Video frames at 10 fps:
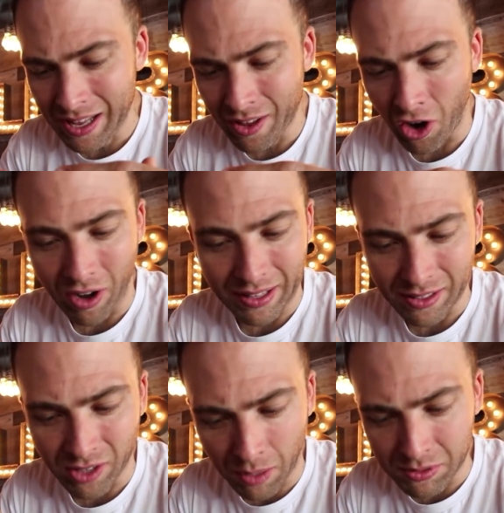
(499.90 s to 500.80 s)
are like the
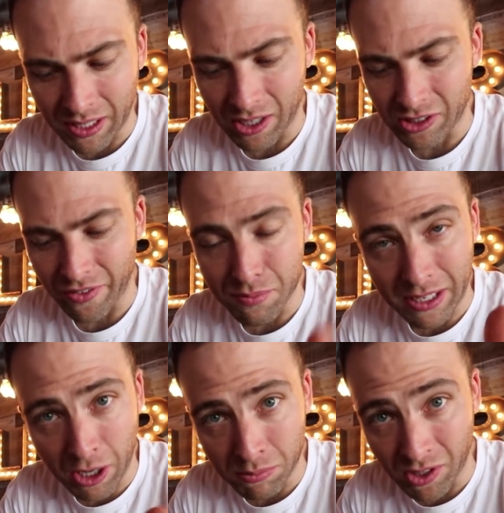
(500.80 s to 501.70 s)
top sellers. Everybody
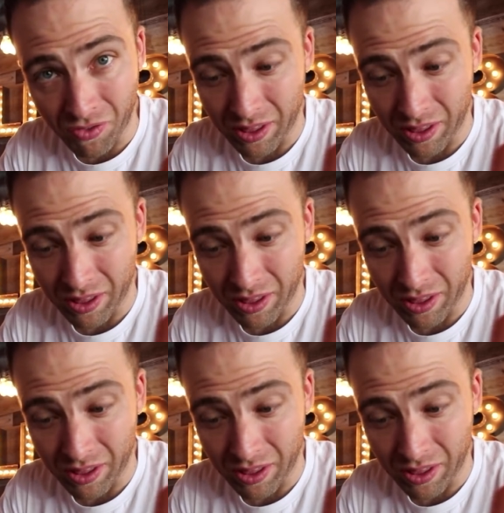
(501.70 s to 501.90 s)
comes here for